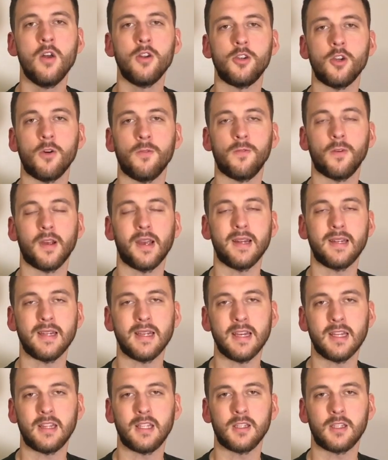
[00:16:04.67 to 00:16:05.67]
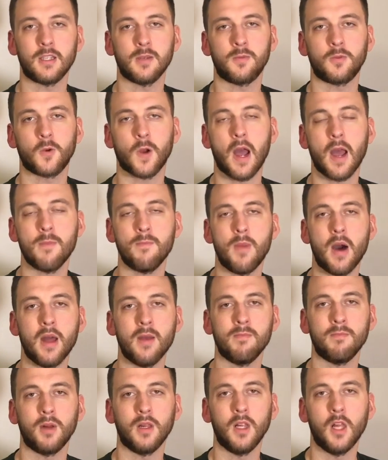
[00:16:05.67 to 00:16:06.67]
don't forget to hit the subscribe
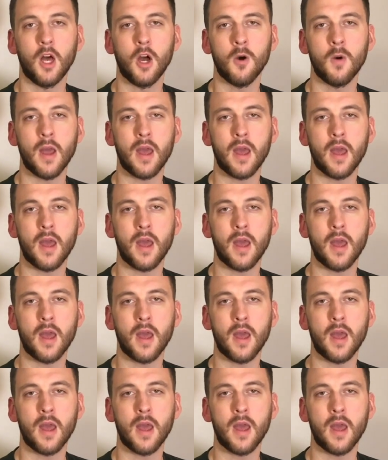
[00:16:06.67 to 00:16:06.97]
button below,